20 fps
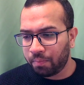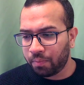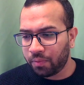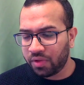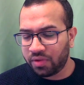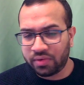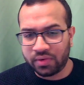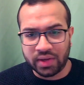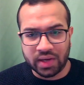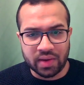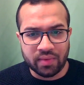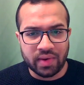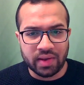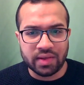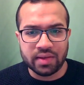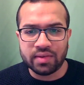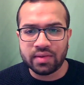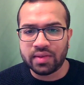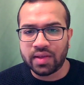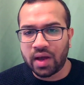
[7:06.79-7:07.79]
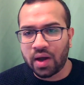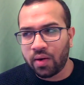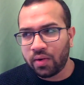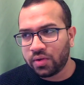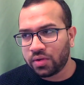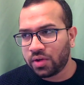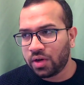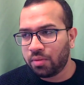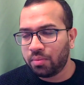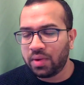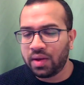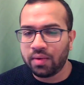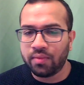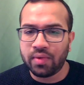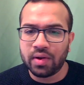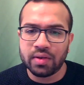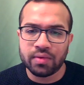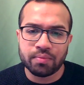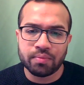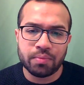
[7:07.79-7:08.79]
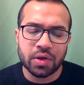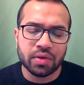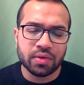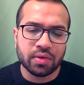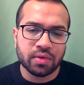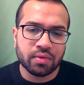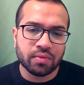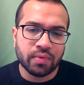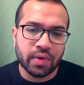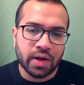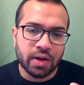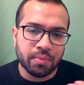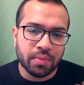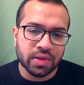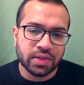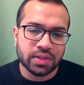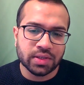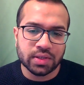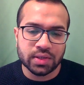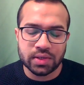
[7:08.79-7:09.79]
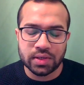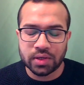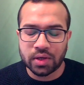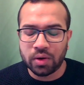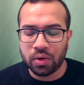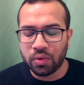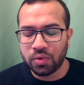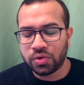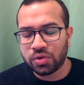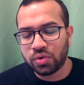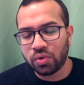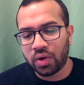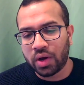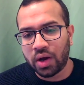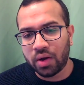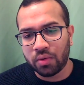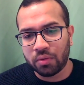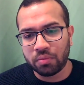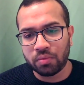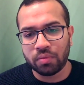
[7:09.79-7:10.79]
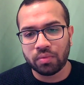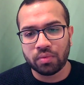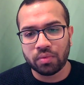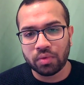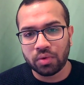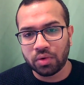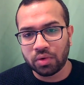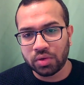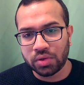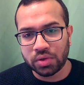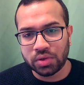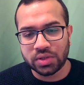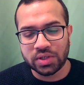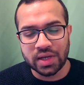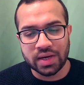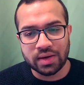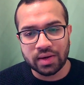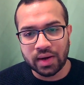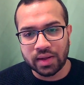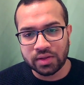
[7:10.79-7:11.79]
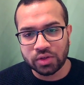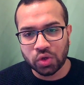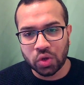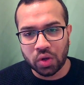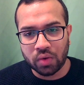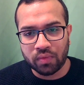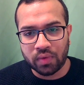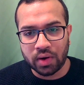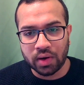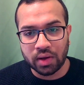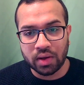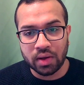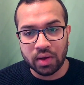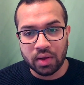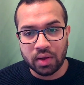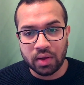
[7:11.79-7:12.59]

straight away. This is how it's going to be. Well, because it's very much close to how general SQL work.